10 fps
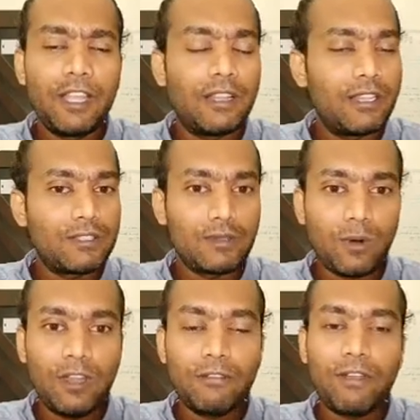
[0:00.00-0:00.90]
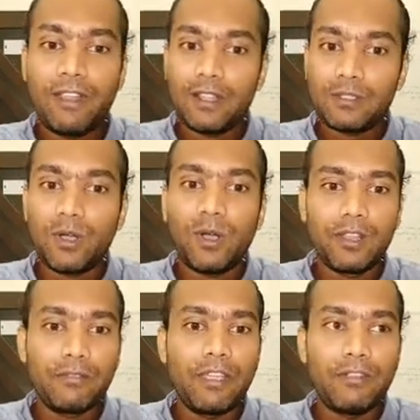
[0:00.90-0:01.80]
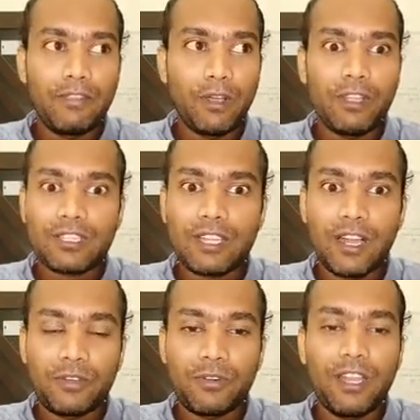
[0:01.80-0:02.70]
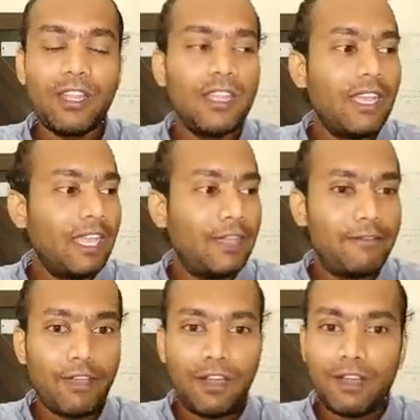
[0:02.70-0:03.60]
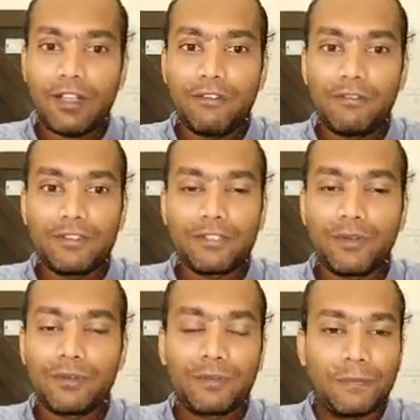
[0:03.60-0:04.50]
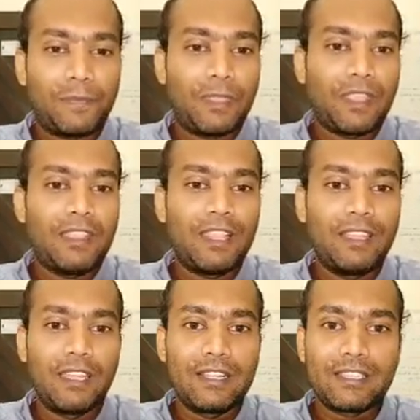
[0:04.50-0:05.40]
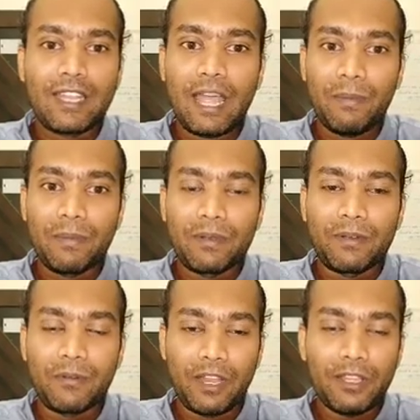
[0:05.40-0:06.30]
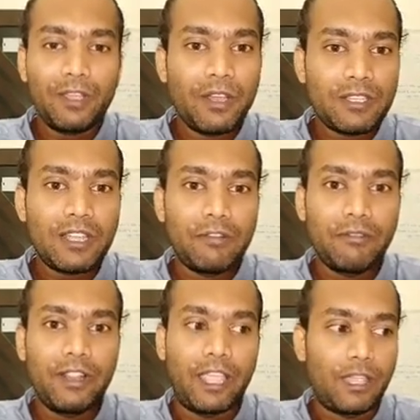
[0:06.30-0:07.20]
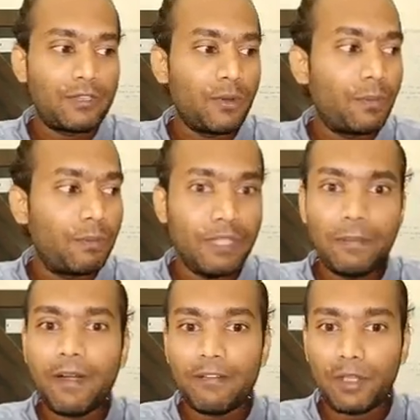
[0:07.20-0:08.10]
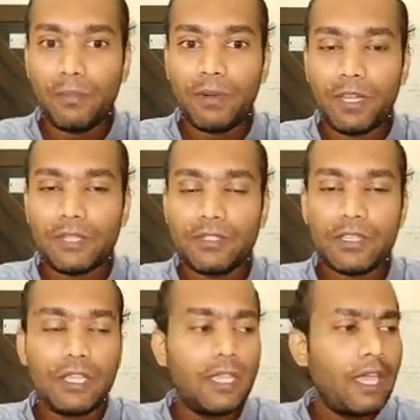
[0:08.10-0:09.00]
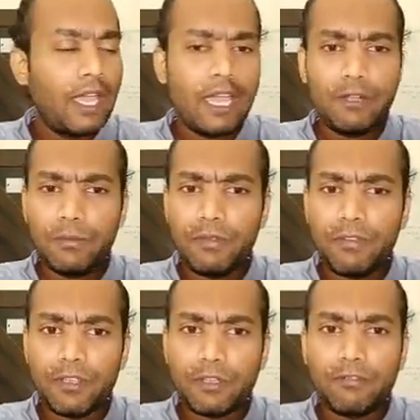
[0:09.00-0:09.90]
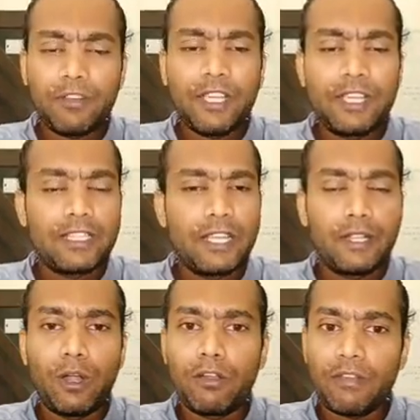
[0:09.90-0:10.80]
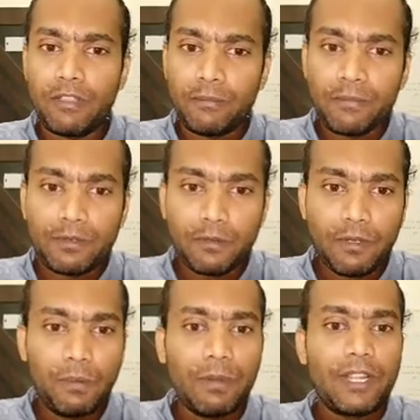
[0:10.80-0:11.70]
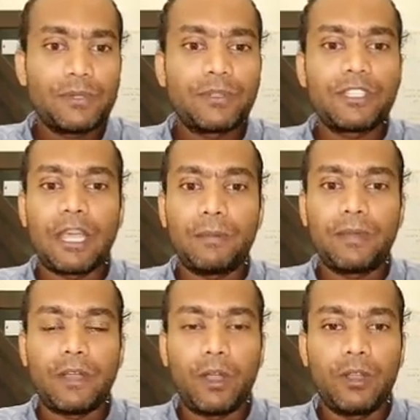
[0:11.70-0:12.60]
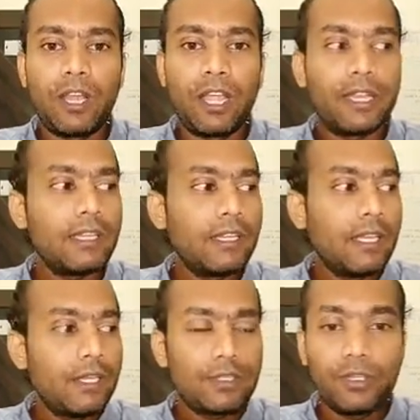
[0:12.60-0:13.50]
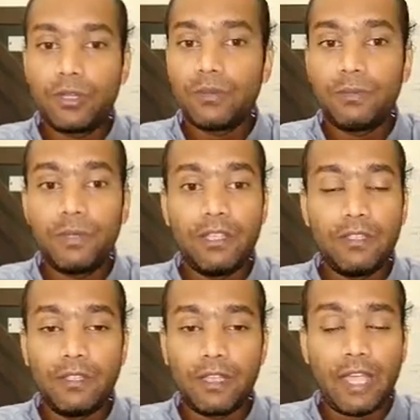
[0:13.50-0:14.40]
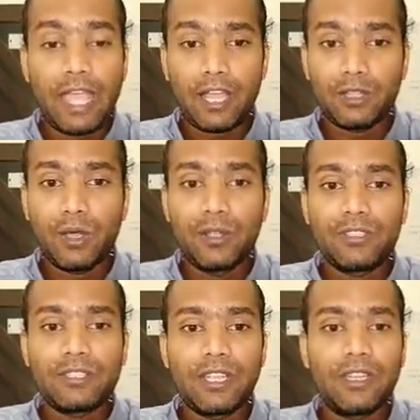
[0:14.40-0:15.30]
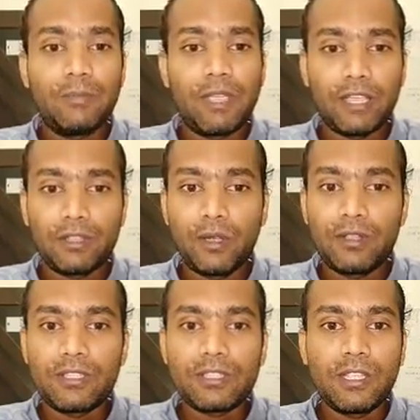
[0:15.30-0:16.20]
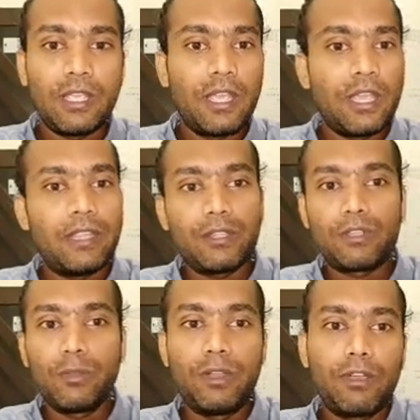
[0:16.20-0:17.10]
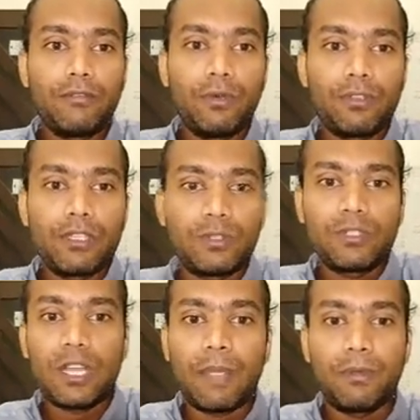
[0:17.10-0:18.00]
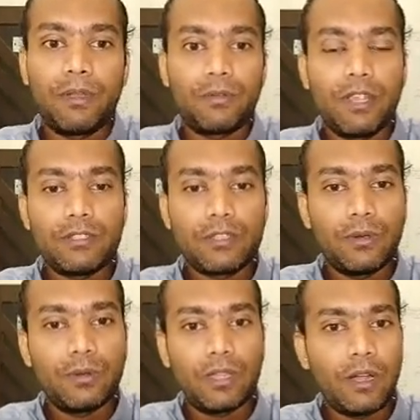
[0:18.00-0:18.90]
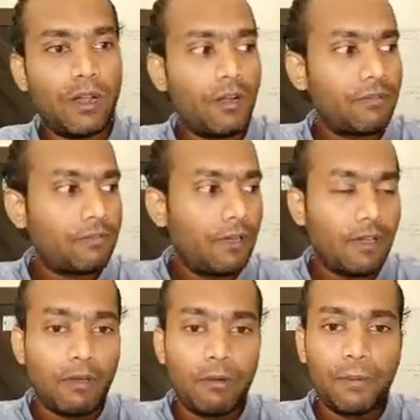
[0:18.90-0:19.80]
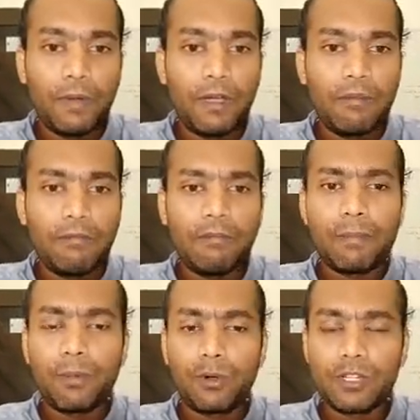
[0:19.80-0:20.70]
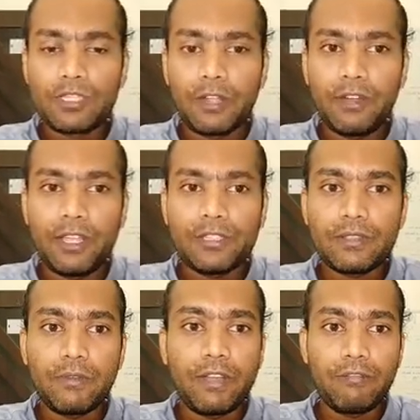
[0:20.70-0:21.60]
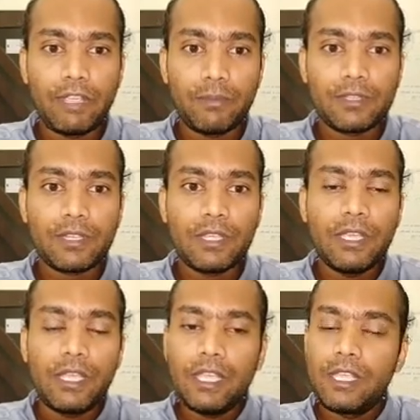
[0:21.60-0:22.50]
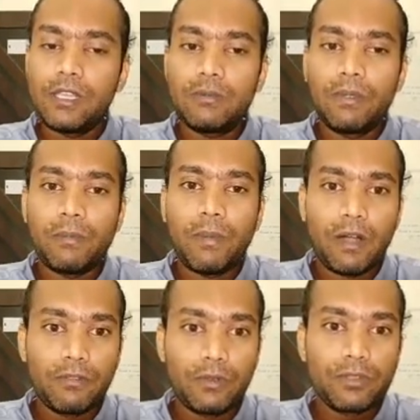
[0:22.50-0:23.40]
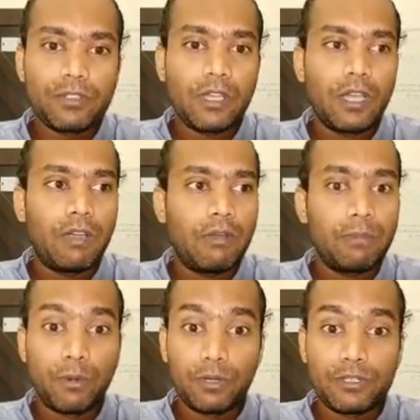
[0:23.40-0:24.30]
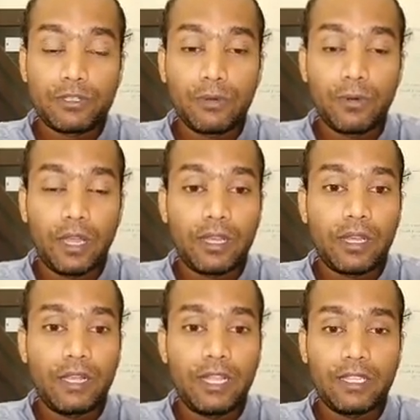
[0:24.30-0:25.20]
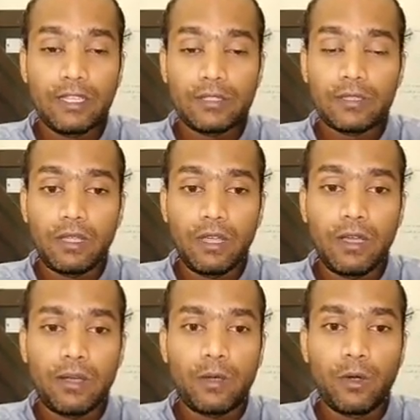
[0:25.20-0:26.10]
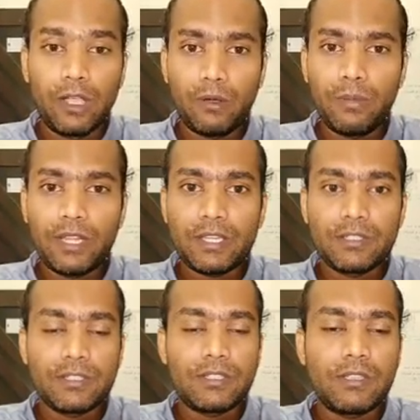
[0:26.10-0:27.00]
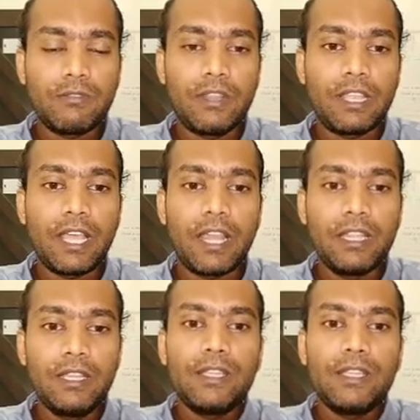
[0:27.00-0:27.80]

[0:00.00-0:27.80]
It's totally fine. That's all the way we all start, right? If you are in a comfort zone, nothing else can happen, right? You got to start failing. So be a part of the competitions. It could be for the software guys, like a lot of other sort of competitions just happen online. So you could be hackathons and makeathons. There are so many of those things that are happening, right? So there are a lot of web portals nowadays. They're very famous. You could be a part of those web portals too, and take this coding competitions and stuff like that.